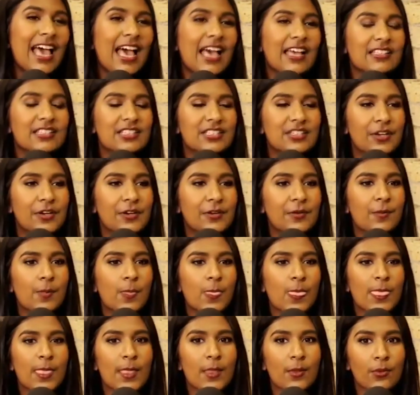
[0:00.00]
And so
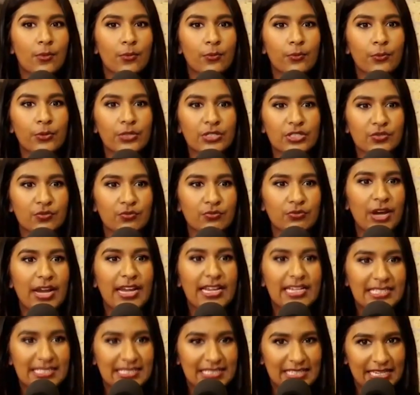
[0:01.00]
what's
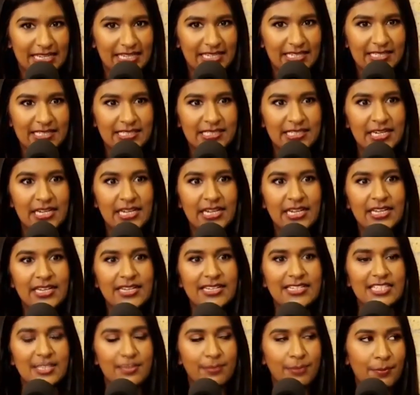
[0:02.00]
racist
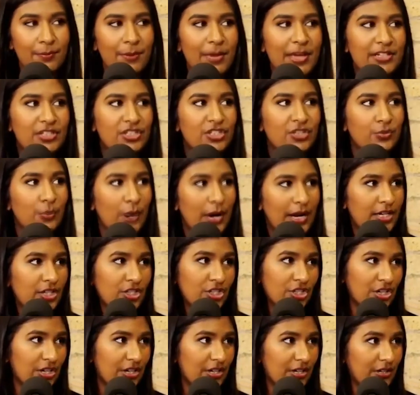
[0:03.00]
is the
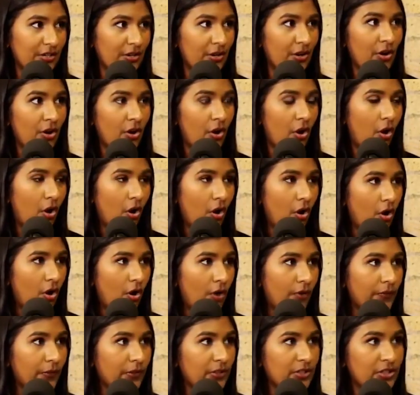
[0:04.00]
perpetuation
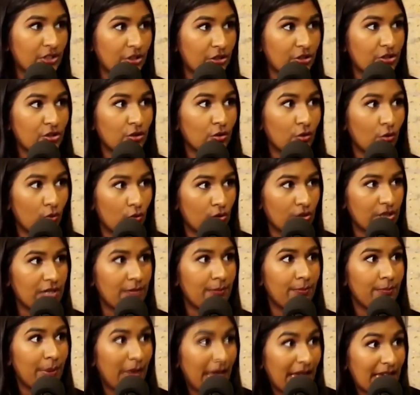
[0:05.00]
of a social order
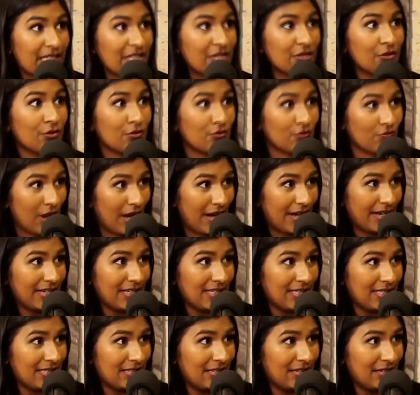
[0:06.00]
based on
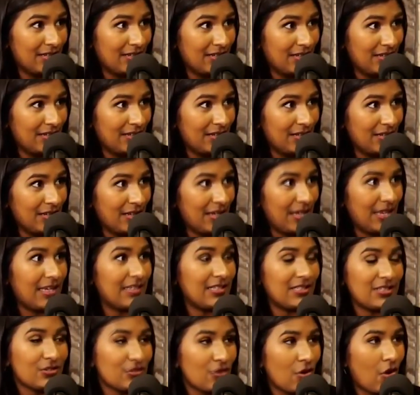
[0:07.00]
race.
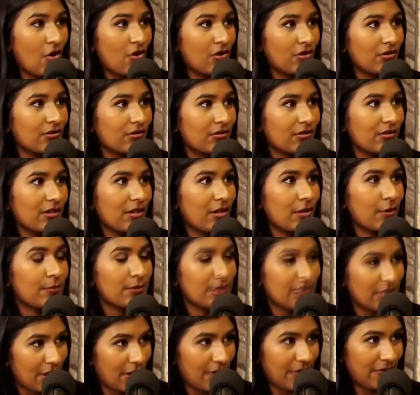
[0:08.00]
It's not
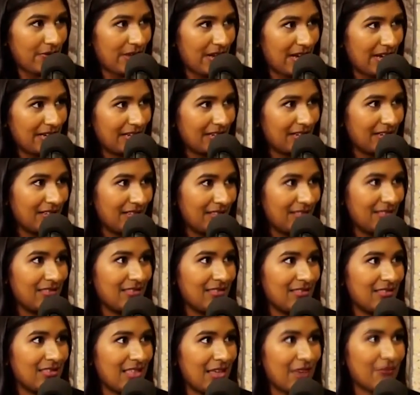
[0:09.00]
observing
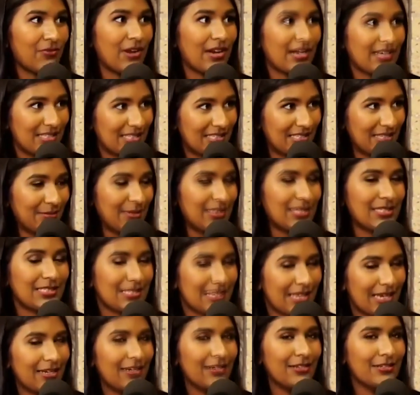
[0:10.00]
that racism is a
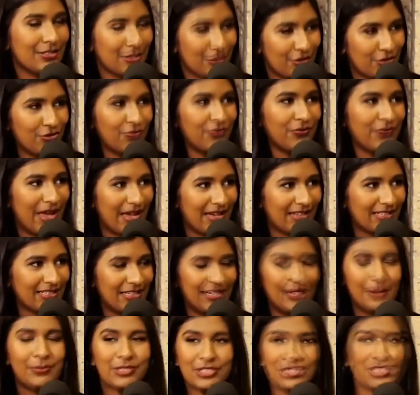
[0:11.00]
salient social
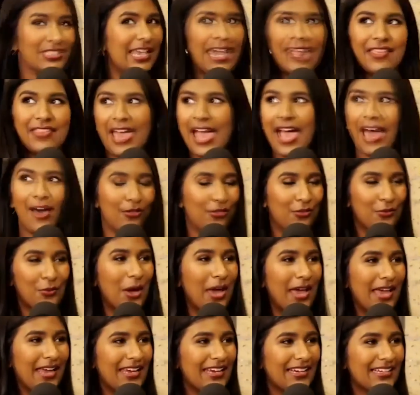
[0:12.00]
factor. Can we just get that out of the way?